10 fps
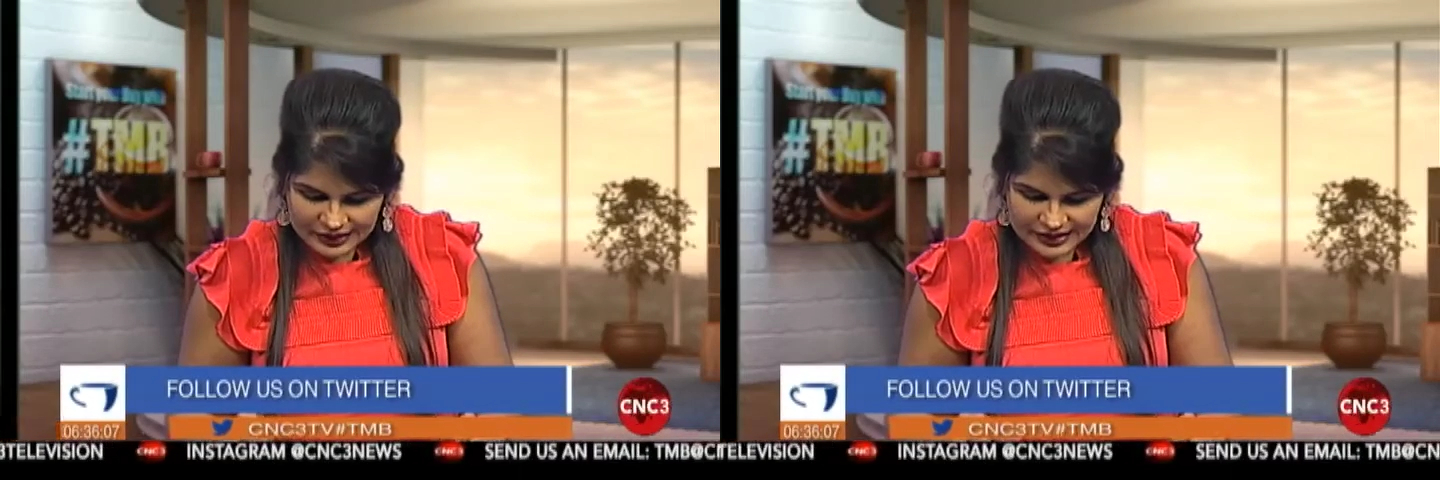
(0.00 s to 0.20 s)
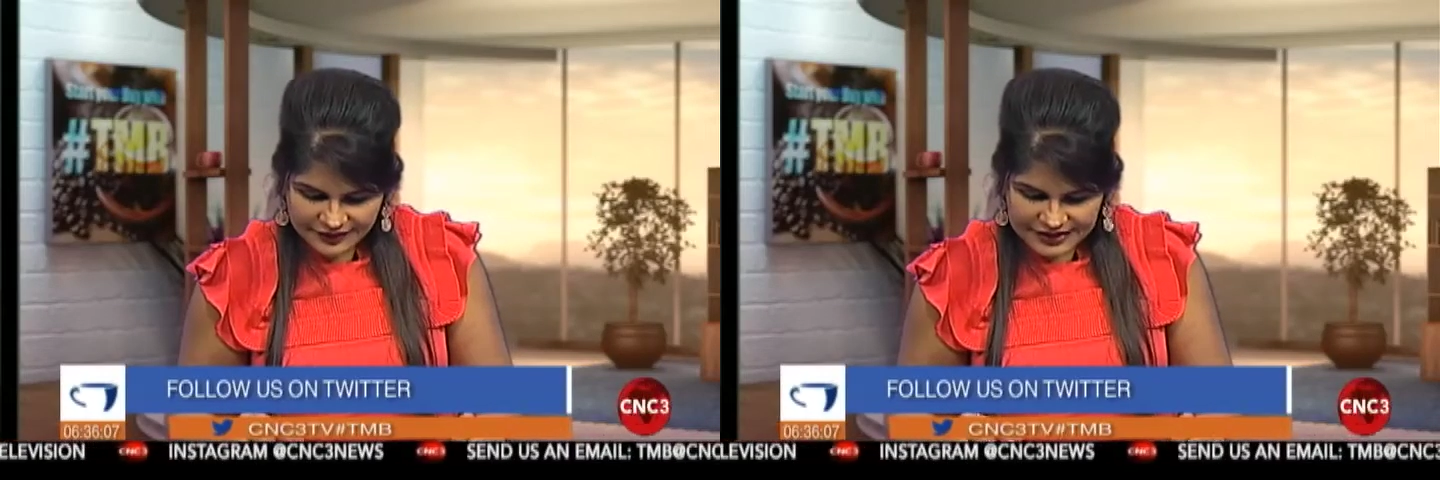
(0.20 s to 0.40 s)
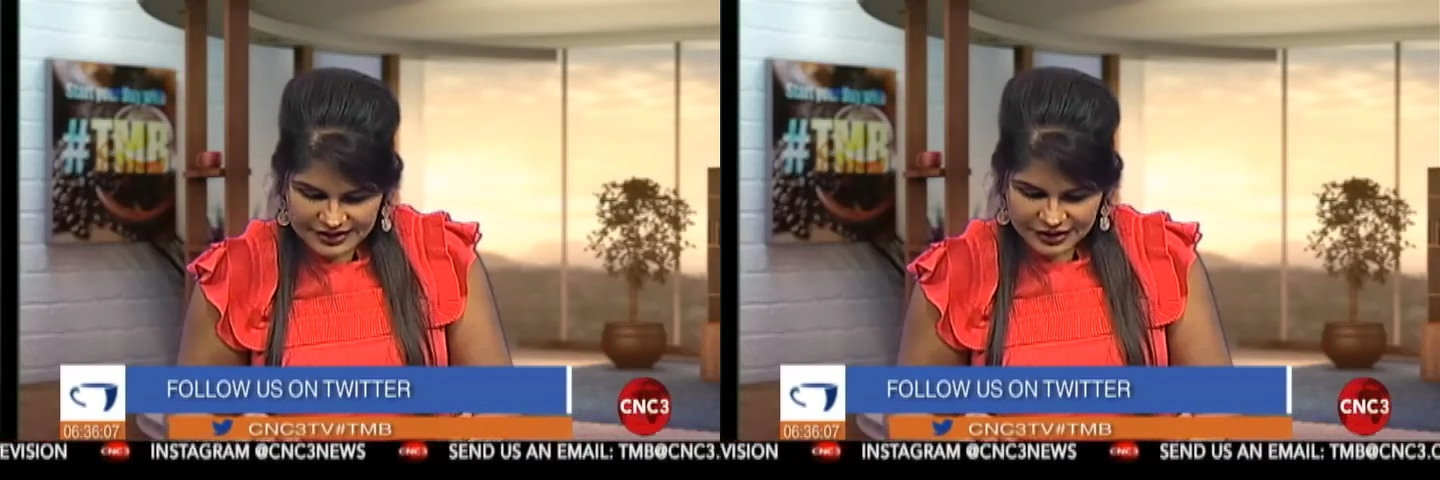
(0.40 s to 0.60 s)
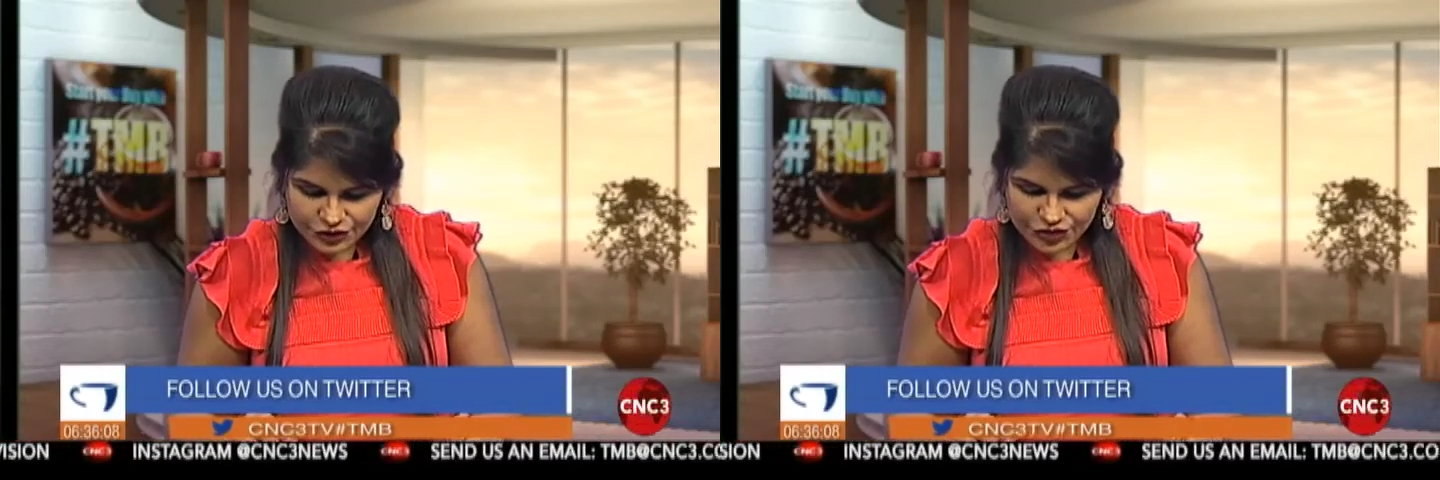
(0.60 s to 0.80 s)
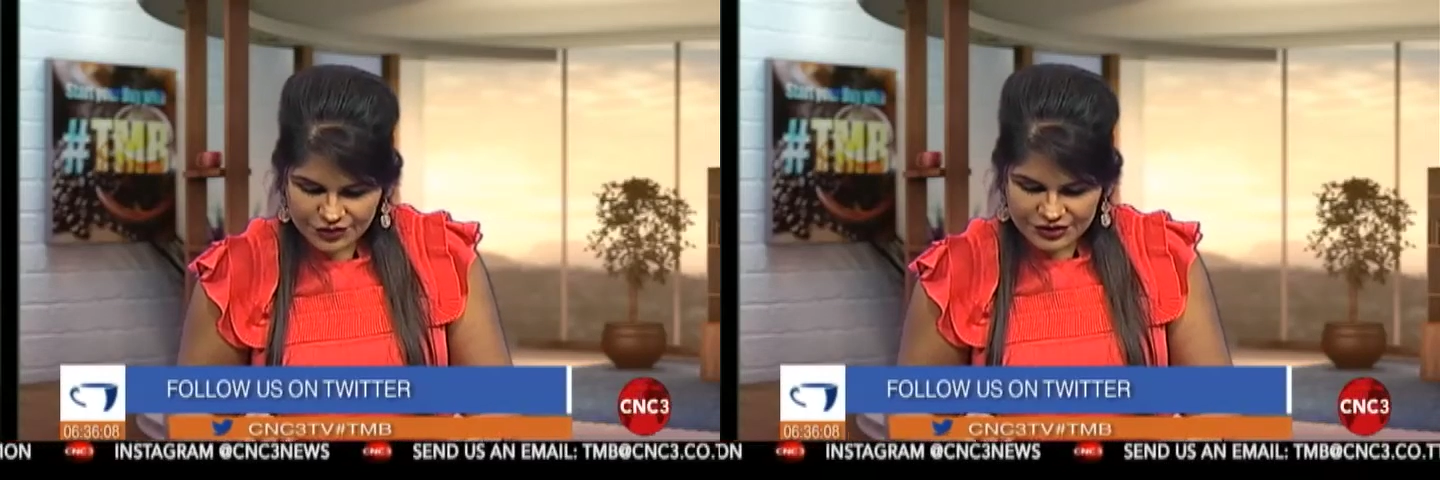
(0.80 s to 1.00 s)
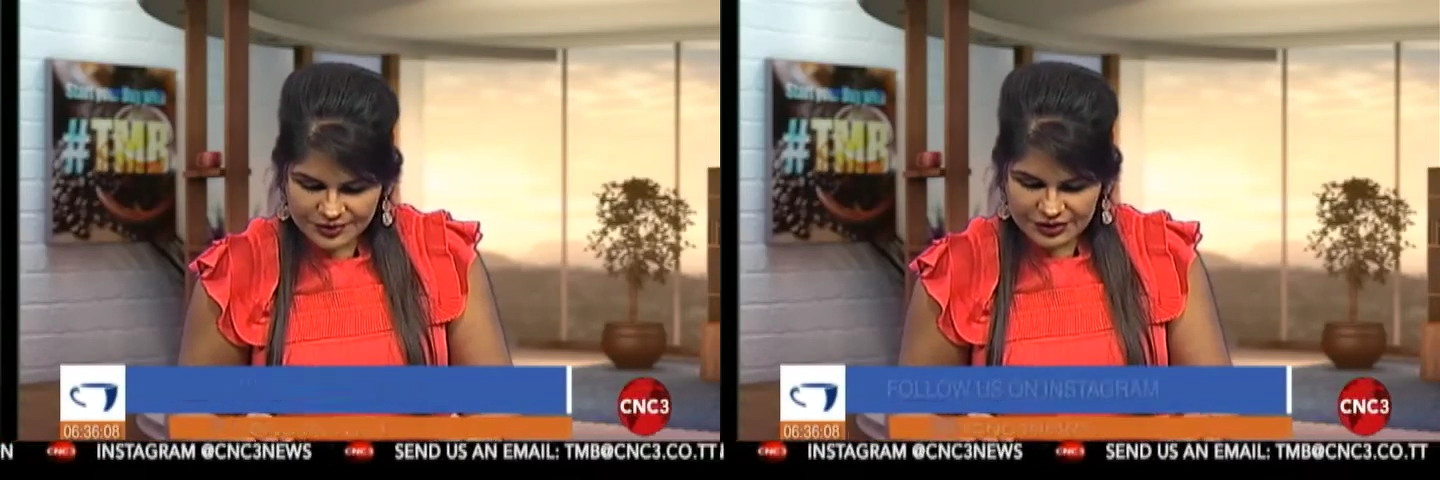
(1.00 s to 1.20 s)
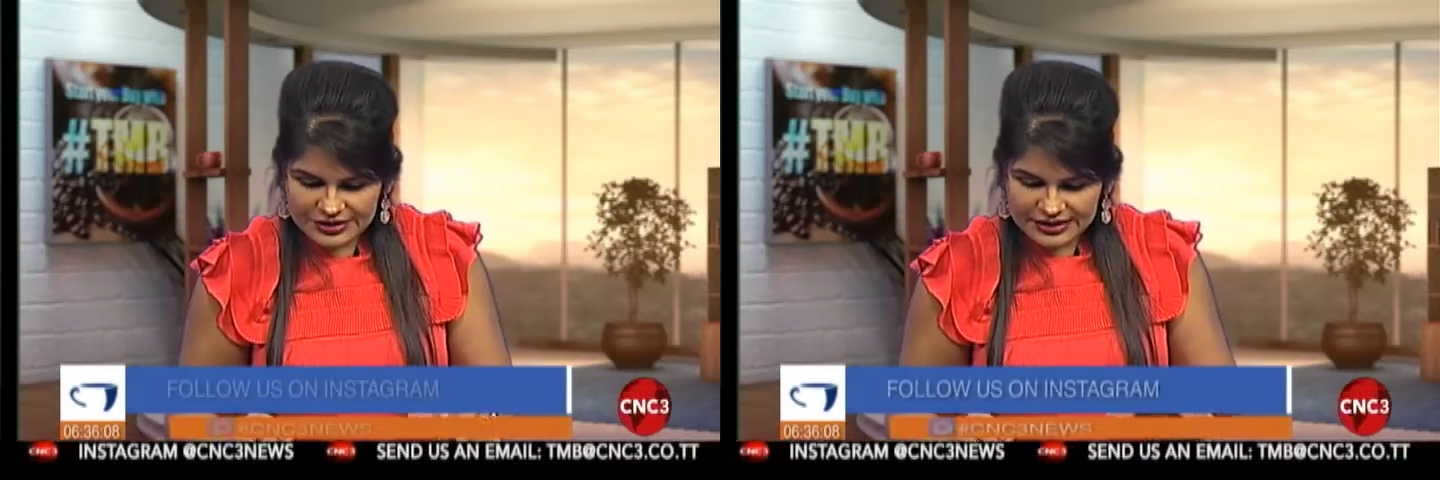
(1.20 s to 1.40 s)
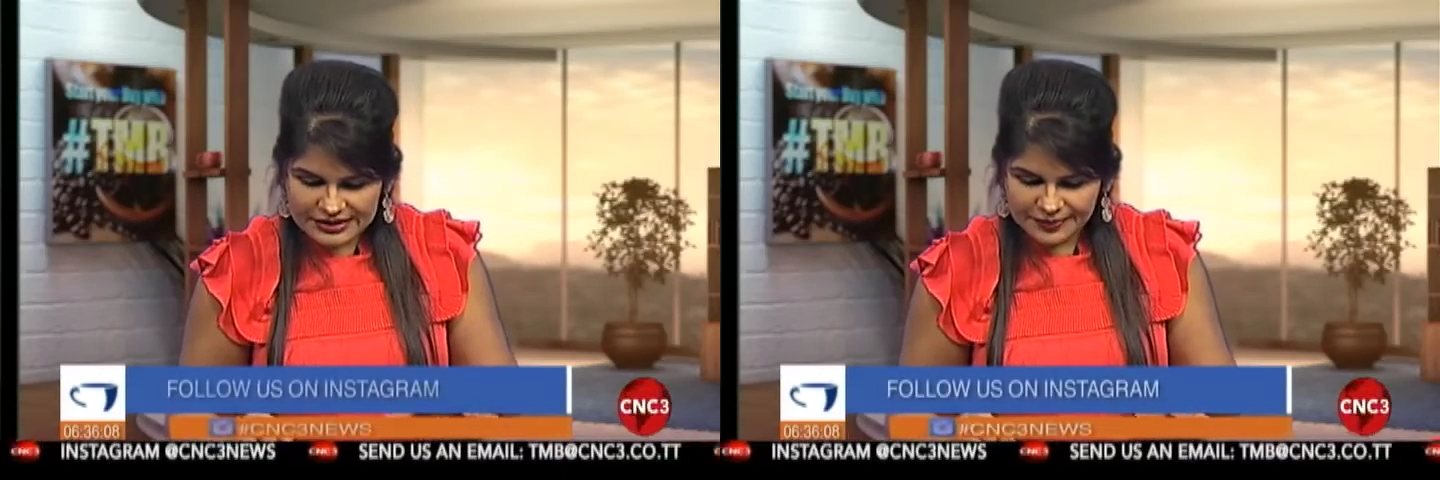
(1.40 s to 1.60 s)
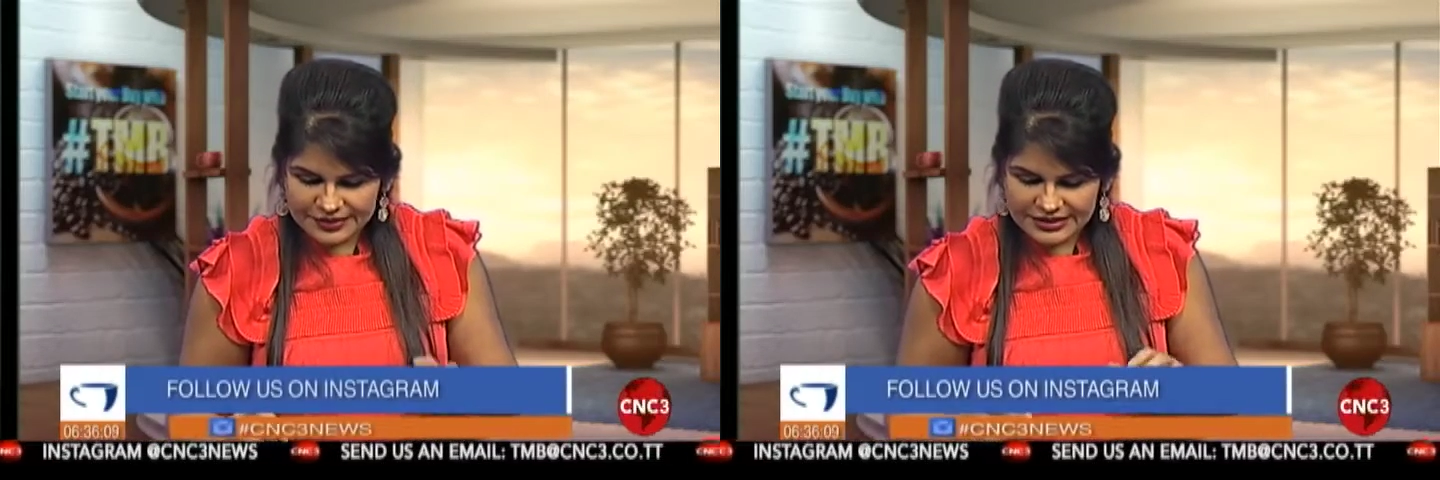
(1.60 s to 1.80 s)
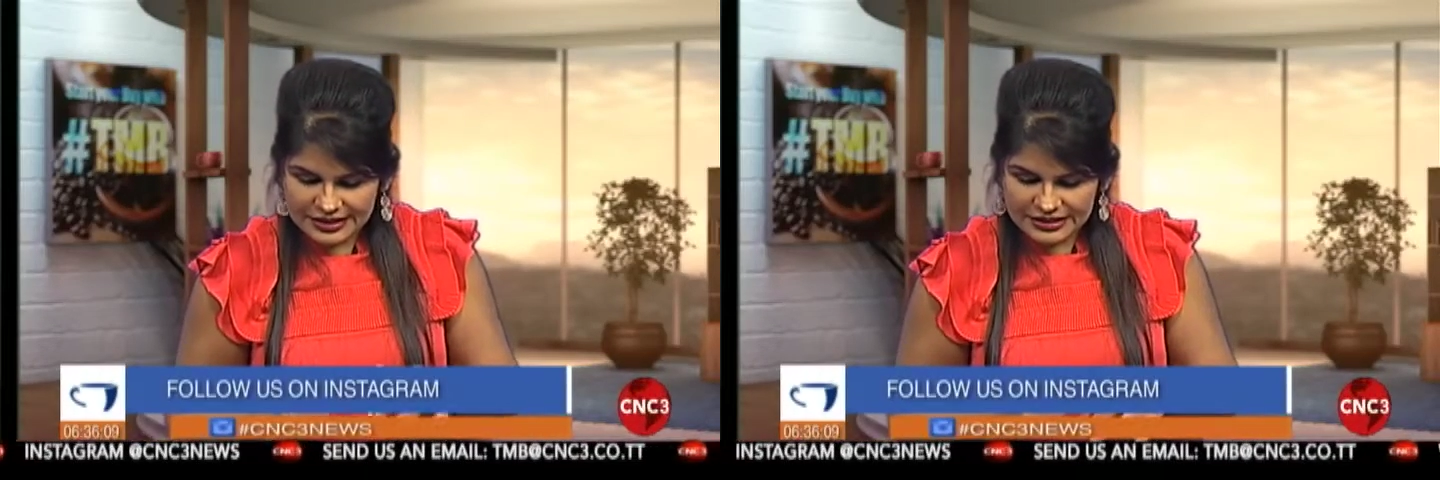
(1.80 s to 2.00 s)
Services contributes about
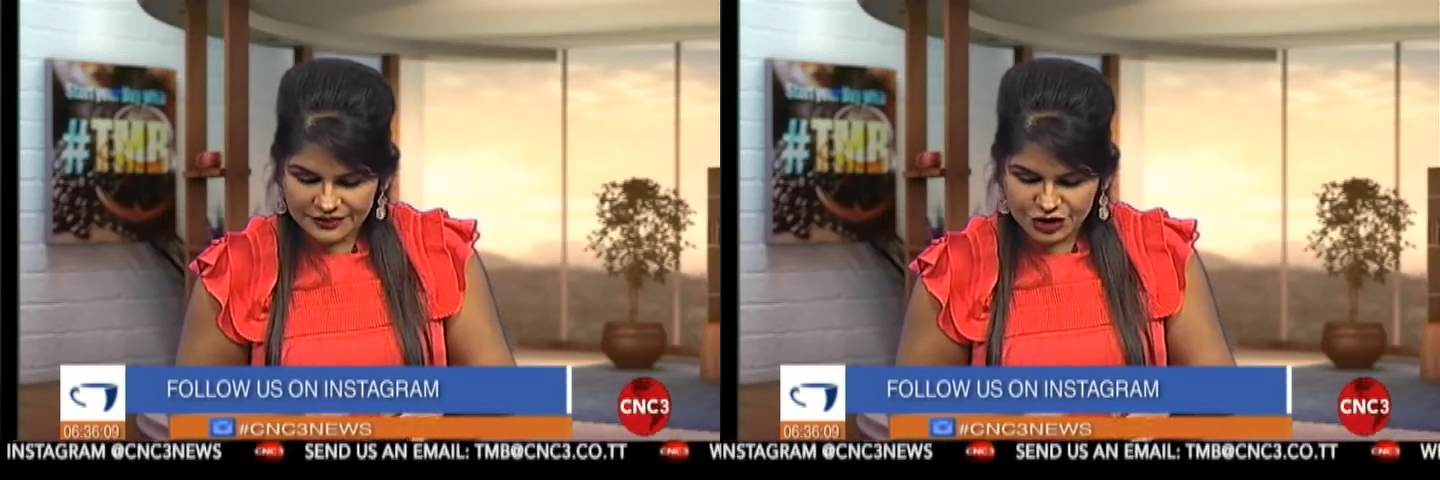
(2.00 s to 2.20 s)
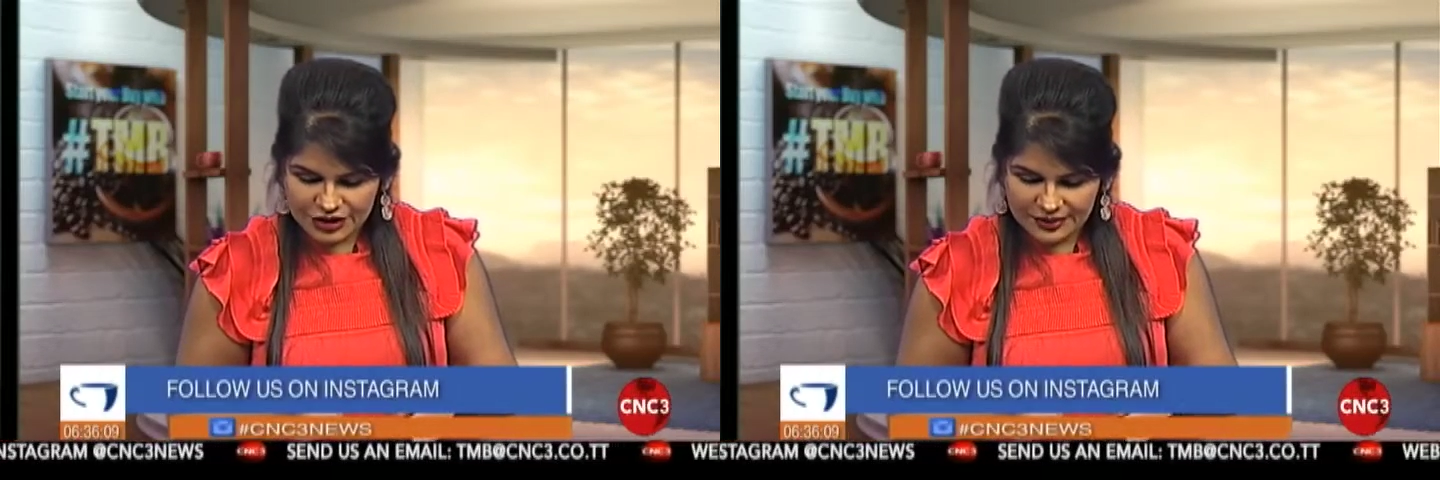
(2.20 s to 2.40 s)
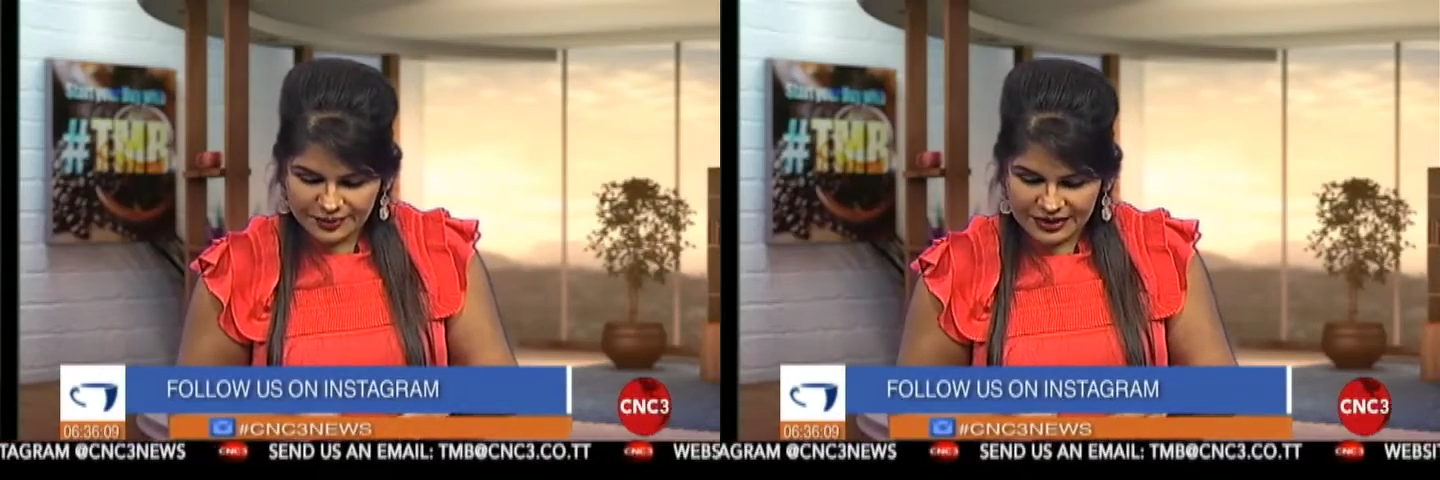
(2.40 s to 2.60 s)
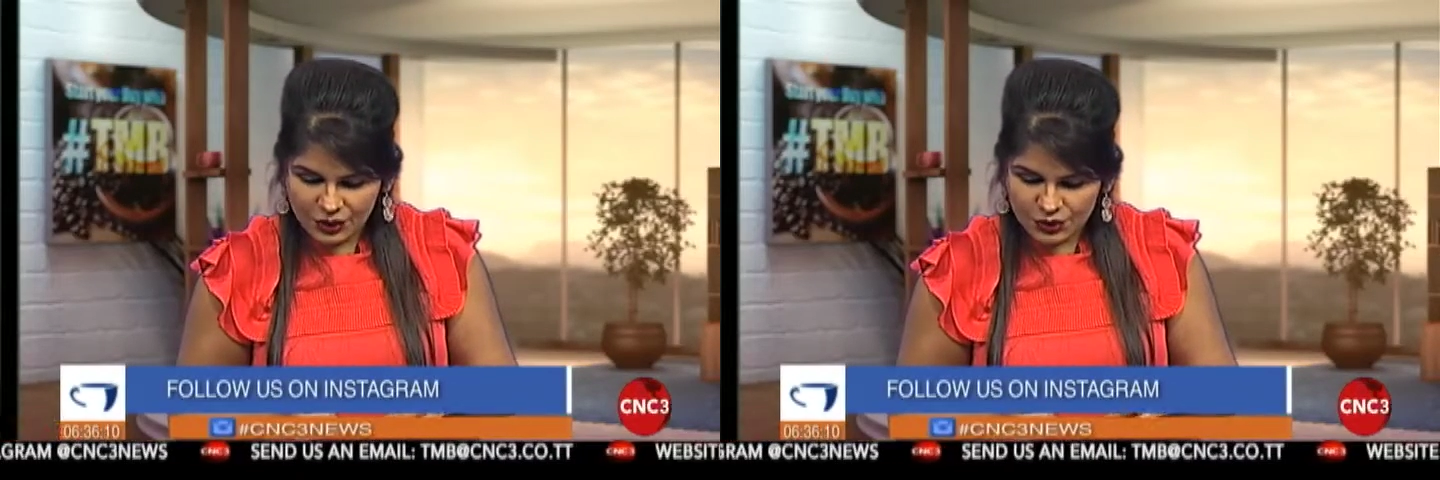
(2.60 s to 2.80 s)
60% of GDP,